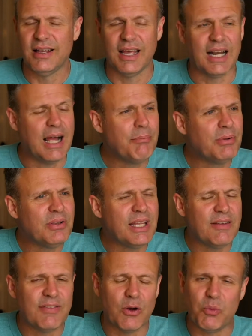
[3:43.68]
And I
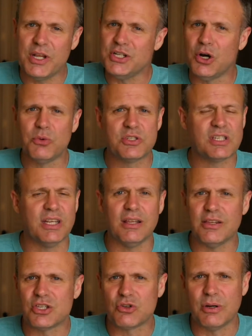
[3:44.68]
believe that we don't see in
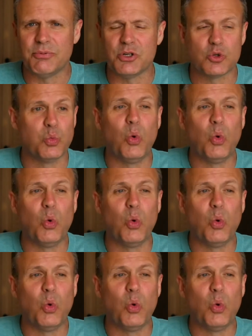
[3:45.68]
the scriptures,